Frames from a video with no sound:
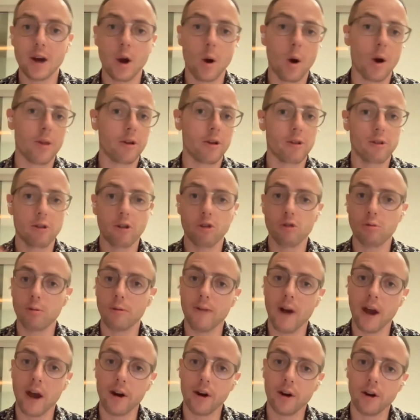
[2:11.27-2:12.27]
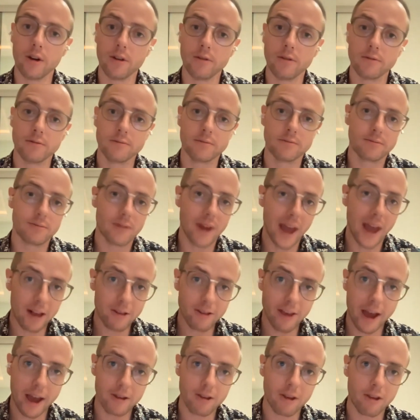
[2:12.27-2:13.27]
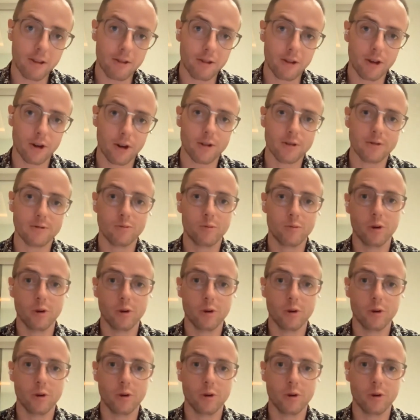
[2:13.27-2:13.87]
that no other search provider has access to,